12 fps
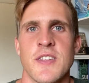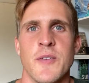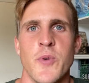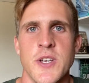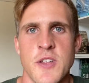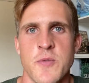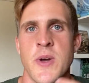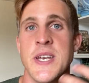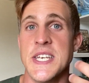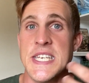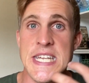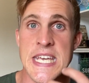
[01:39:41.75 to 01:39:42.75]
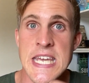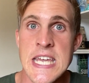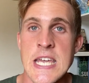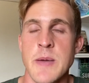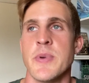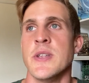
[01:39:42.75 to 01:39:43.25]
and we just went
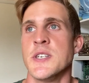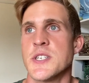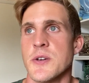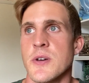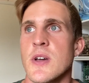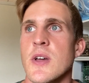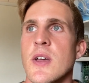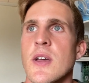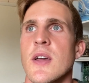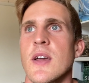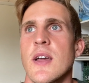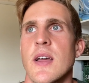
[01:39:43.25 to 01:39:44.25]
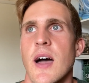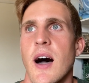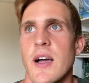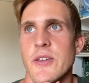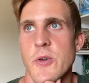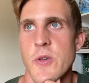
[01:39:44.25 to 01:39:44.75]
deep into
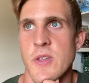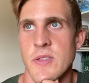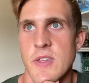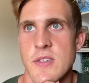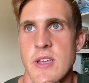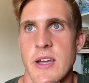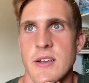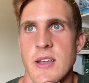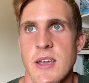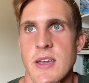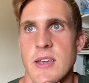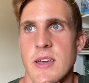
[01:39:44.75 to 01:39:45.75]
using this technique.